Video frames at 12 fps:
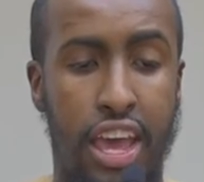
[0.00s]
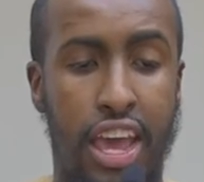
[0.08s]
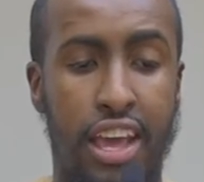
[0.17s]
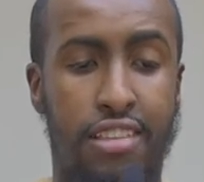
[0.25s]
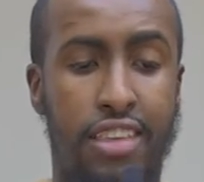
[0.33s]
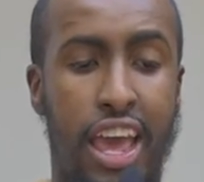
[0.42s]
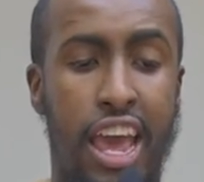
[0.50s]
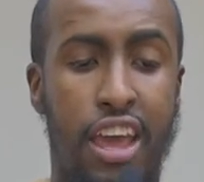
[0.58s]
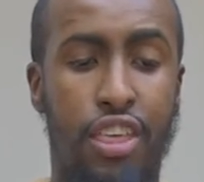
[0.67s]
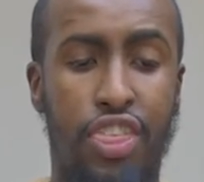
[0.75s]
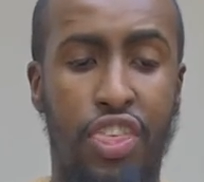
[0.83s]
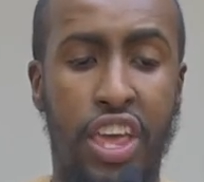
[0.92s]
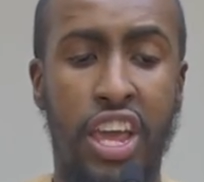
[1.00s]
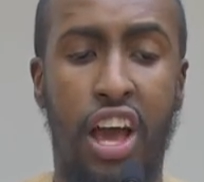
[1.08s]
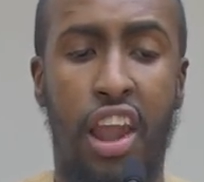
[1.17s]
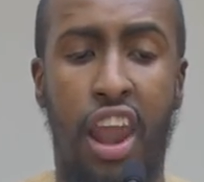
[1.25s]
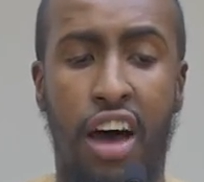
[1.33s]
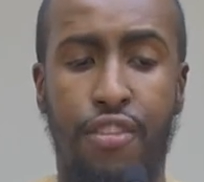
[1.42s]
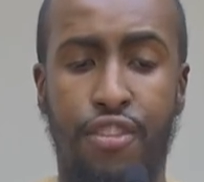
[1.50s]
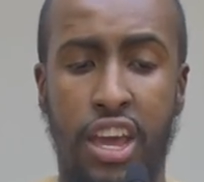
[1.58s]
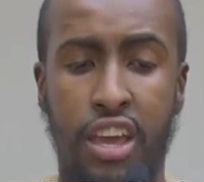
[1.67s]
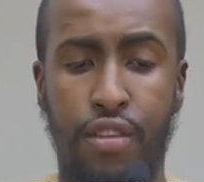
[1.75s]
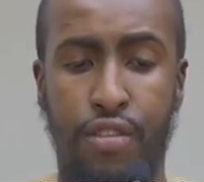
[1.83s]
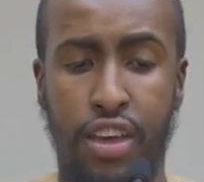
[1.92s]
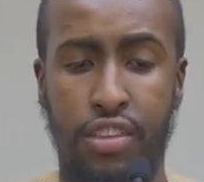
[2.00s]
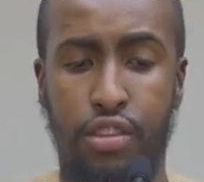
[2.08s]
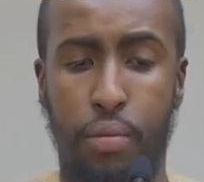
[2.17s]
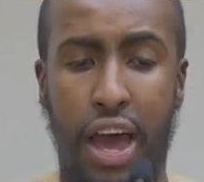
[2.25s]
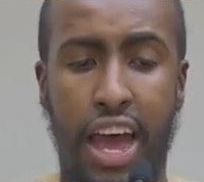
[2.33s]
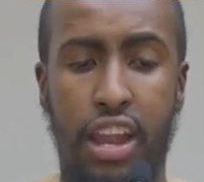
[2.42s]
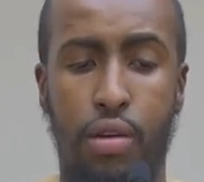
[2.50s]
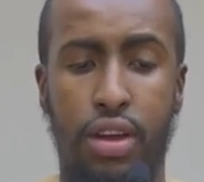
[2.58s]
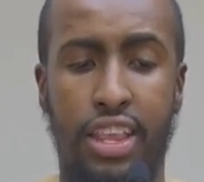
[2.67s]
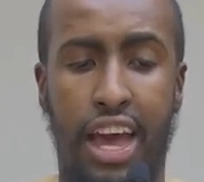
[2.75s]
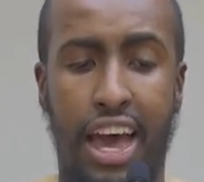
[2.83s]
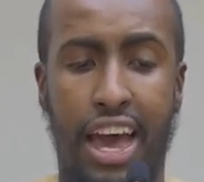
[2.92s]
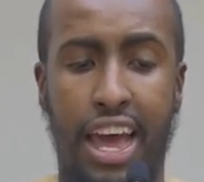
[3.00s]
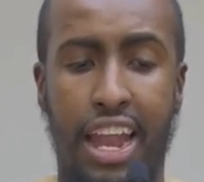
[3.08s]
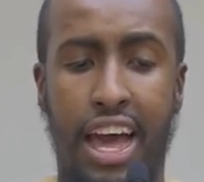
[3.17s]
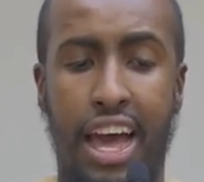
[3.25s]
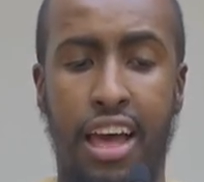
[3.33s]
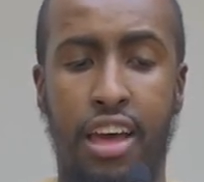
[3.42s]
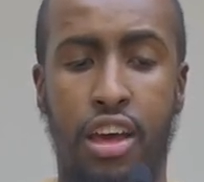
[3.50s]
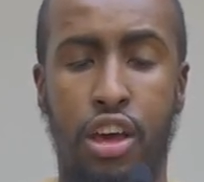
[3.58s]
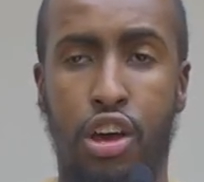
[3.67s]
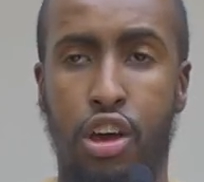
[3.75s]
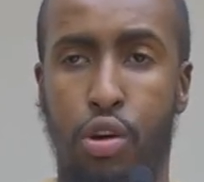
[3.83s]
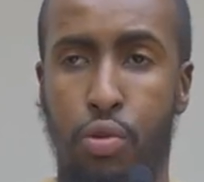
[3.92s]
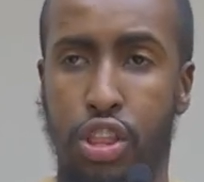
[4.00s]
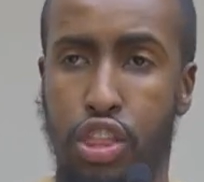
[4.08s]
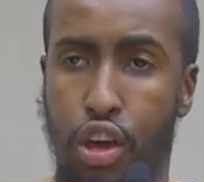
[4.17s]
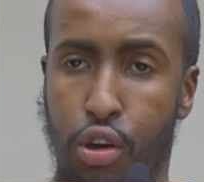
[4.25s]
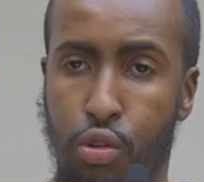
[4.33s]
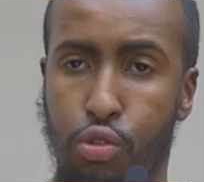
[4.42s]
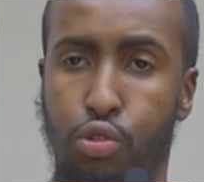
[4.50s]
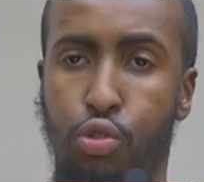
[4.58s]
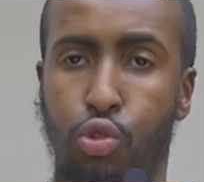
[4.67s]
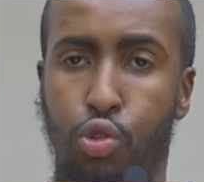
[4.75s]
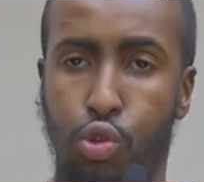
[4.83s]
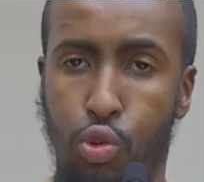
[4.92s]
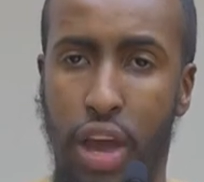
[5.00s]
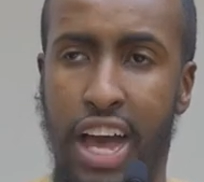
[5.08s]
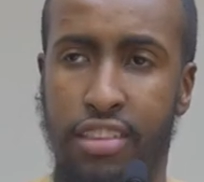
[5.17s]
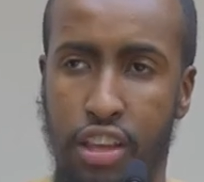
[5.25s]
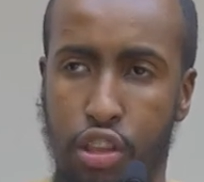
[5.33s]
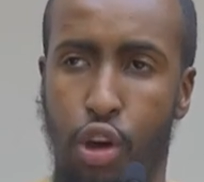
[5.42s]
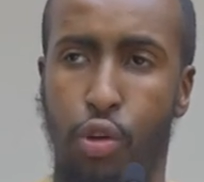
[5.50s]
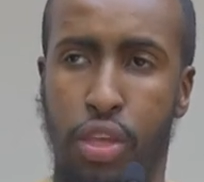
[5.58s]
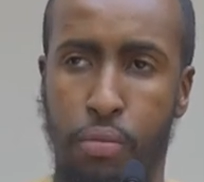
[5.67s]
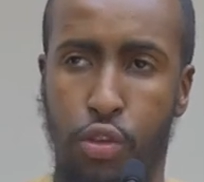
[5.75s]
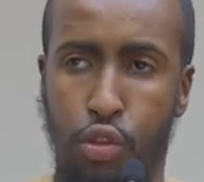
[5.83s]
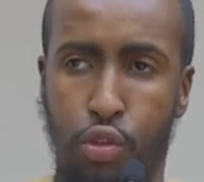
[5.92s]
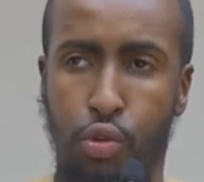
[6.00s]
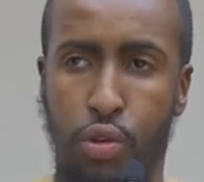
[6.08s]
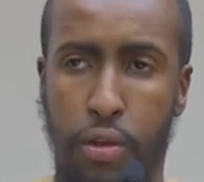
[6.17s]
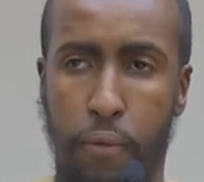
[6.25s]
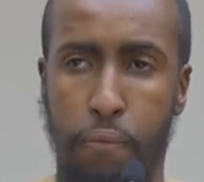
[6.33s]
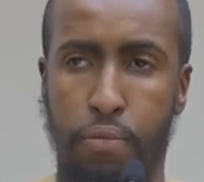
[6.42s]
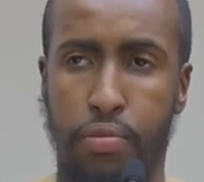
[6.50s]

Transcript: it's a thing Allah favors subhanahu wa ta'ala with those who do as he told them to do